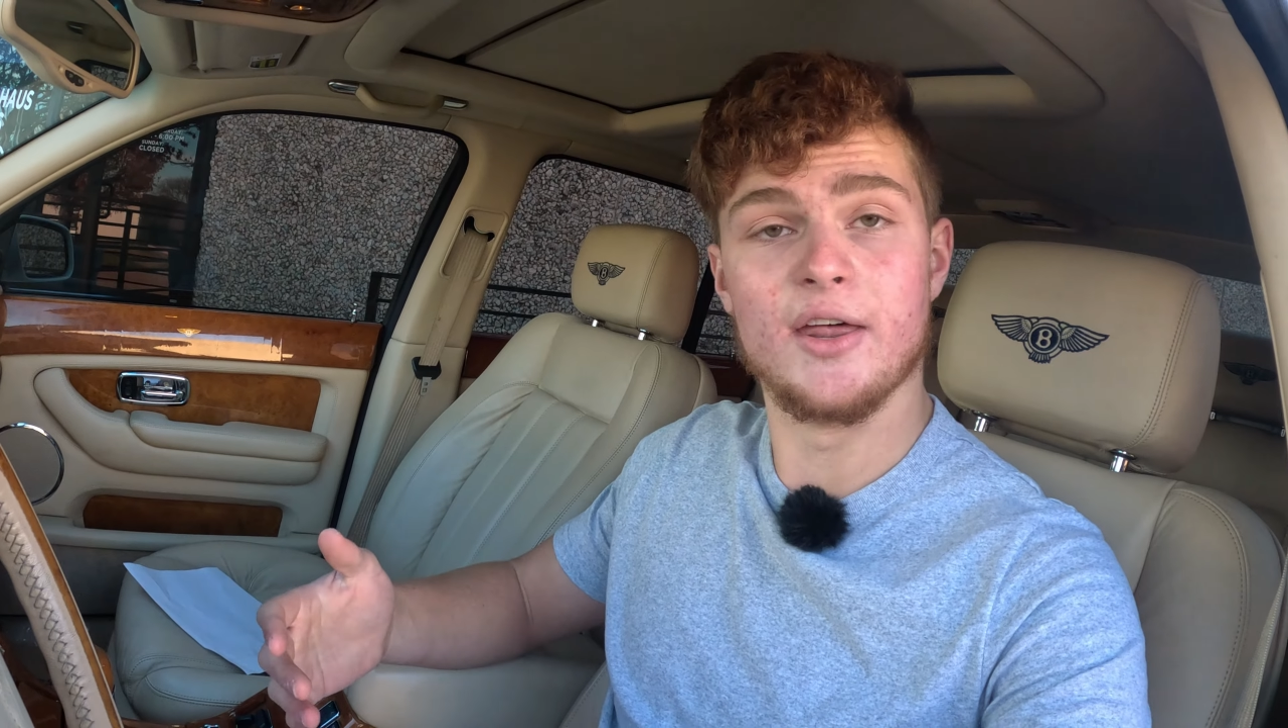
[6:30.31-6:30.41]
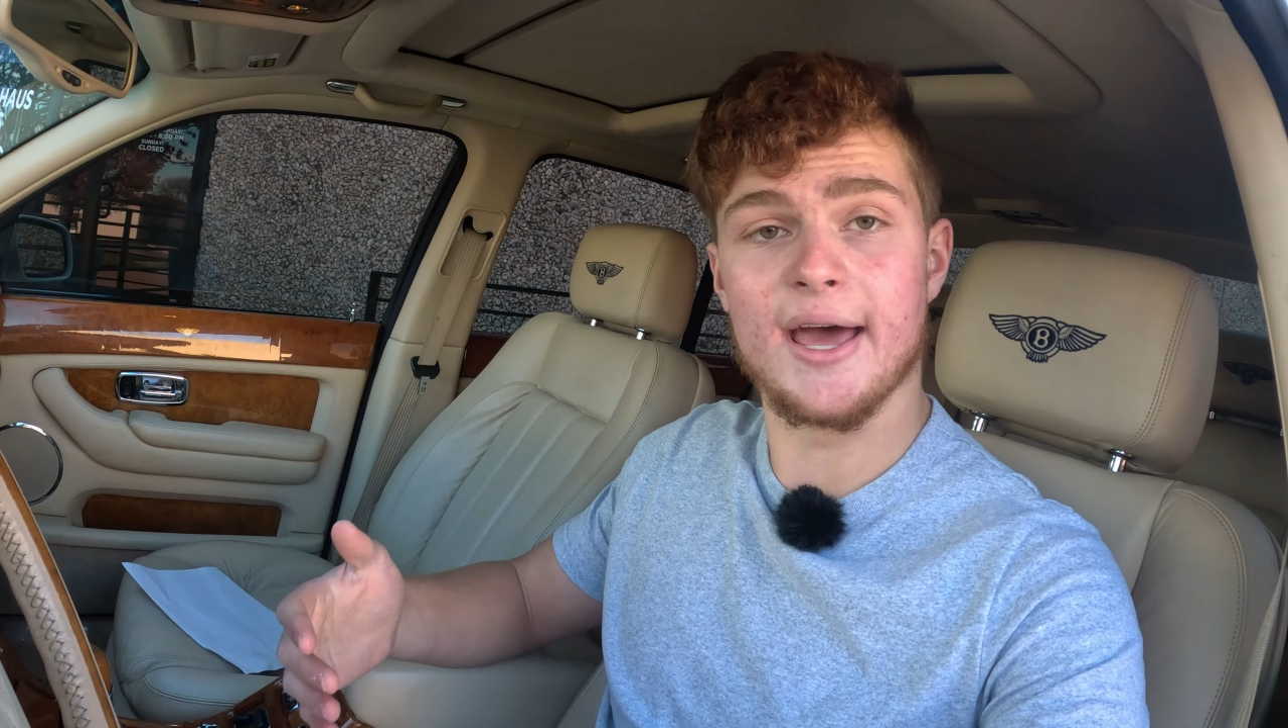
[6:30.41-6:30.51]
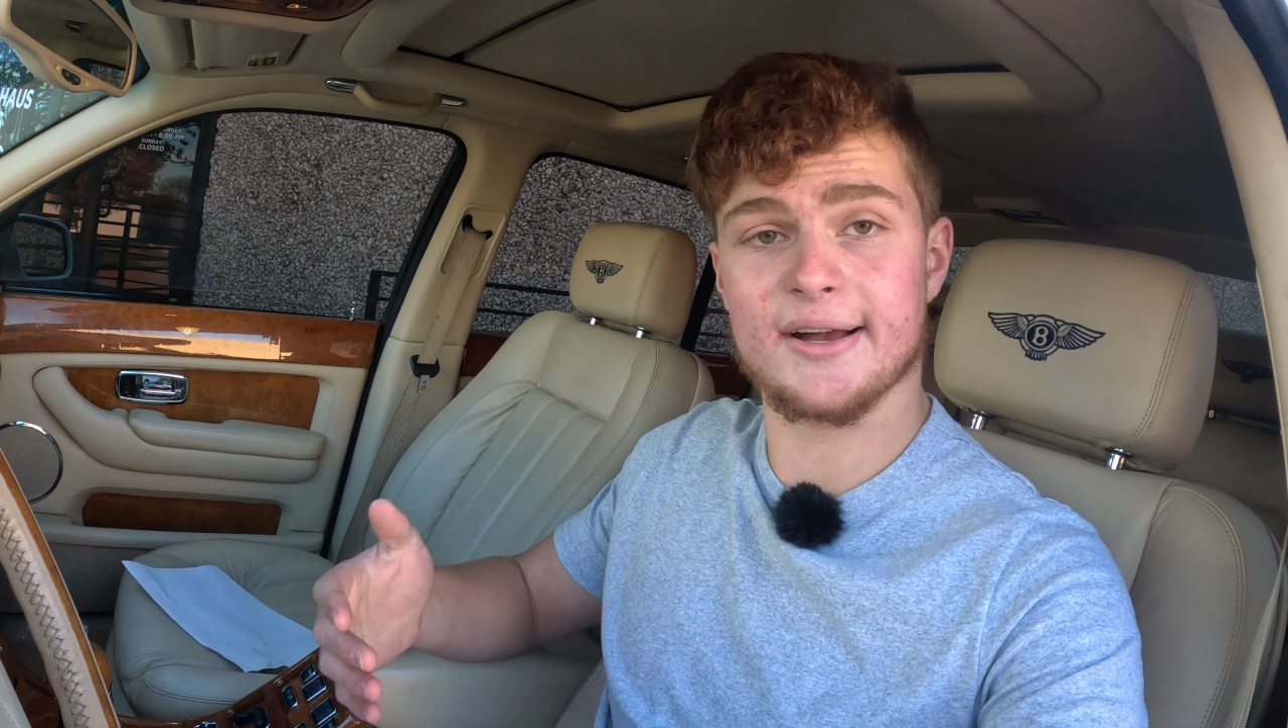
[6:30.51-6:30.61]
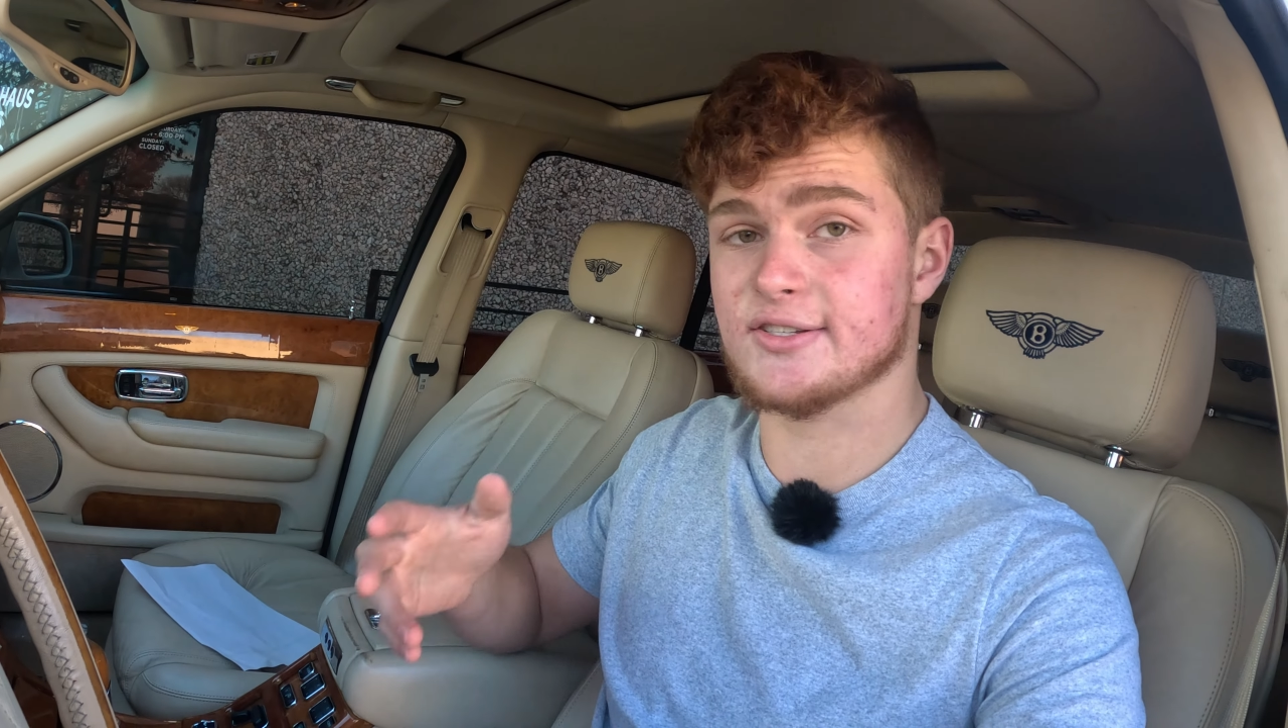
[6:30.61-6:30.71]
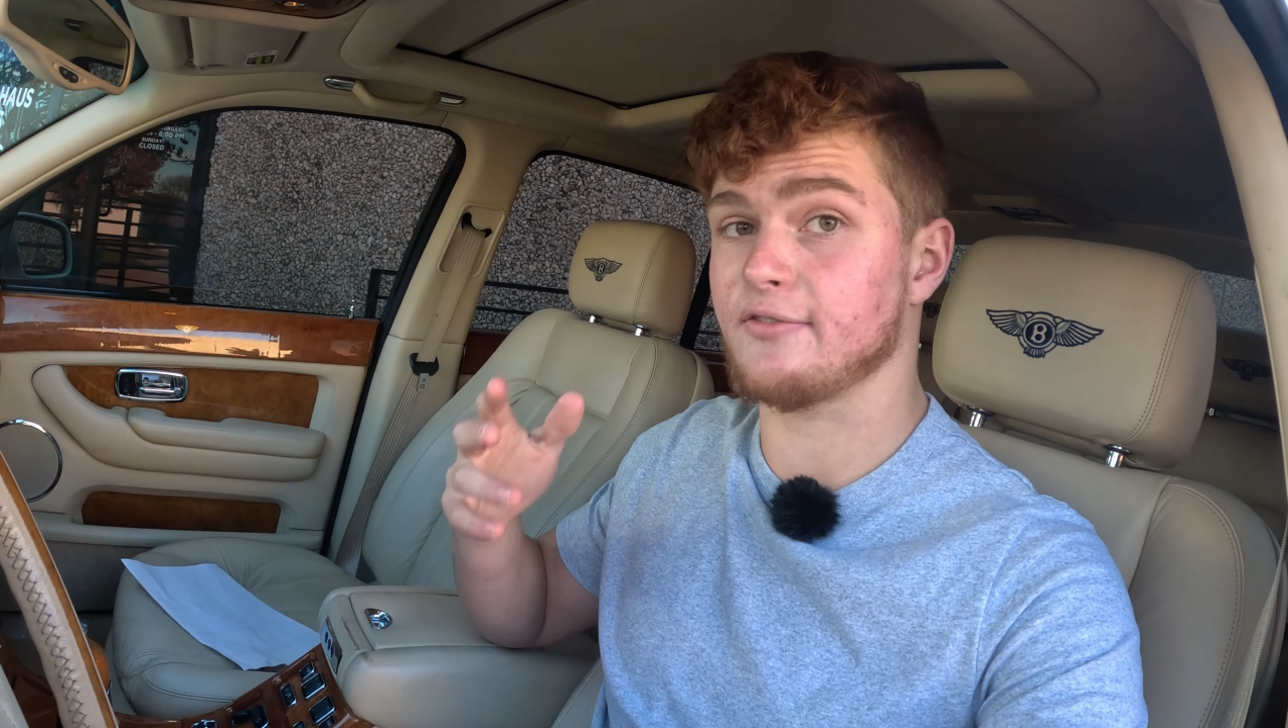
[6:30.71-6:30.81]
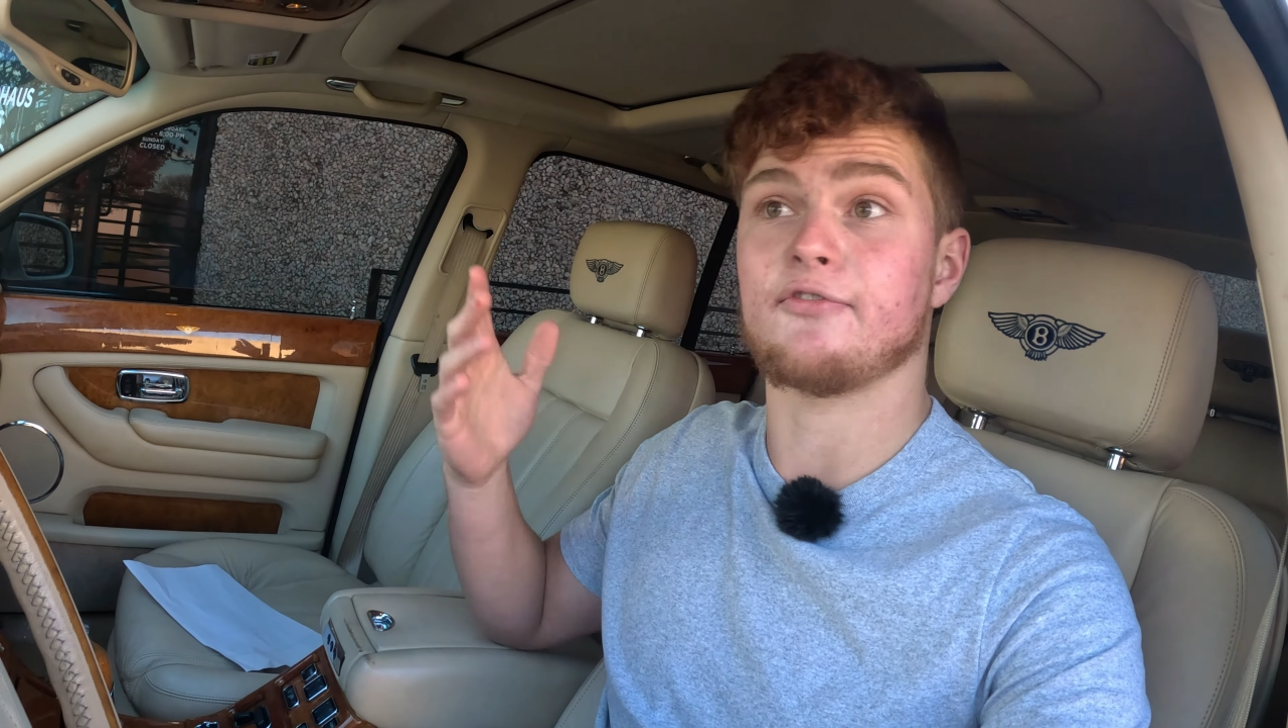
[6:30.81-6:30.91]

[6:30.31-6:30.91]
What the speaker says: the next